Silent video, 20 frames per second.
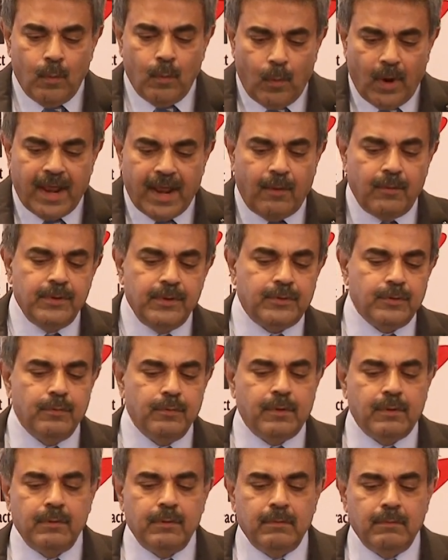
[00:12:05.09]
What I want
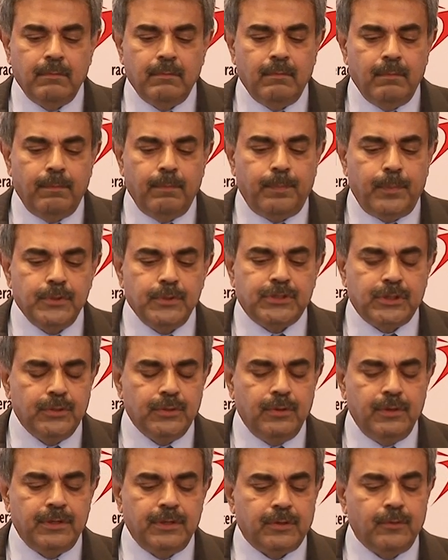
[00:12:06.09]
to put
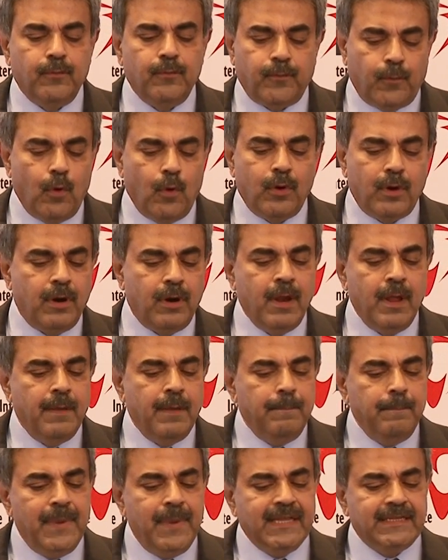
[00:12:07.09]
you into four
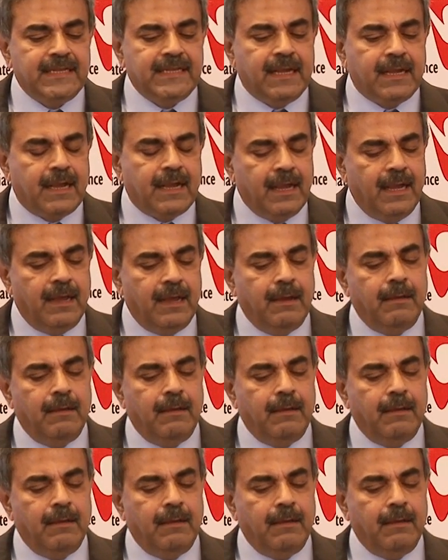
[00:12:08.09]
basic